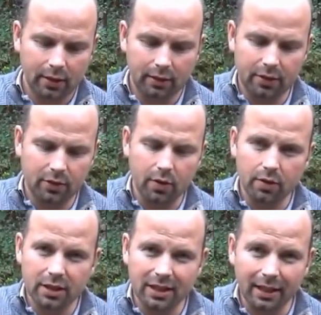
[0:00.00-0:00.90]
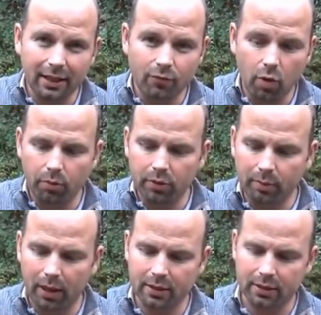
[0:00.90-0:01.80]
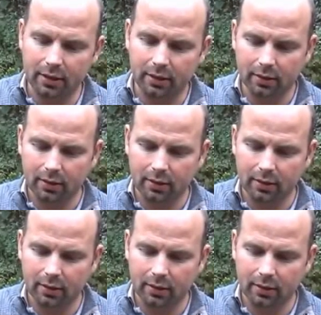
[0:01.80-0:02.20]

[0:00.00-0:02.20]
and this is a slightly rubbery plastic.